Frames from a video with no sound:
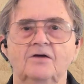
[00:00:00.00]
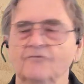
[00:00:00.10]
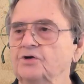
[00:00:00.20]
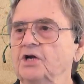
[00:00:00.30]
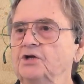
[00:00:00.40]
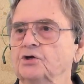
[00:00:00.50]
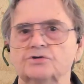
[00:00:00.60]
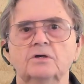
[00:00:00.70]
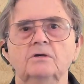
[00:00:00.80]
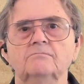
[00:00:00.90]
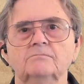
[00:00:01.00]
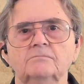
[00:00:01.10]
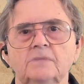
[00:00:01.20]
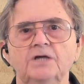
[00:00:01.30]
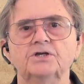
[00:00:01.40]
For teachers,
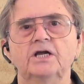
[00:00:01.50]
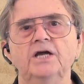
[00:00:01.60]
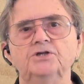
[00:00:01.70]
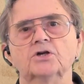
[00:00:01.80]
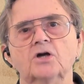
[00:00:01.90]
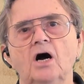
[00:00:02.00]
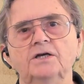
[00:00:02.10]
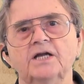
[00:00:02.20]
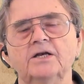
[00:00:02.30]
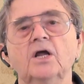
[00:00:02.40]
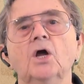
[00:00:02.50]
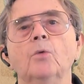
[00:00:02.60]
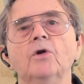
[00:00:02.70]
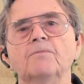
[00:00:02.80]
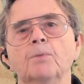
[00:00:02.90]
educational content
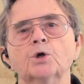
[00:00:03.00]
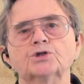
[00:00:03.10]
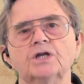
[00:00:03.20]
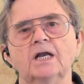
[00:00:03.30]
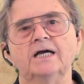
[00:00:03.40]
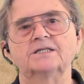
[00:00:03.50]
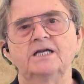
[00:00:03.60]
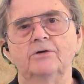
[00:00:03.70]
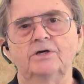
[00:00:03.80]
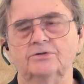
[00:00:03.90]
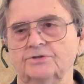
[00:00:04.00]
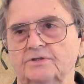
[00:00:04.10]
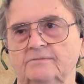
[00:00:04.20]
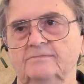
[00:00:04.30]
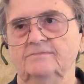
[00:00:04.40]
with personalized characters.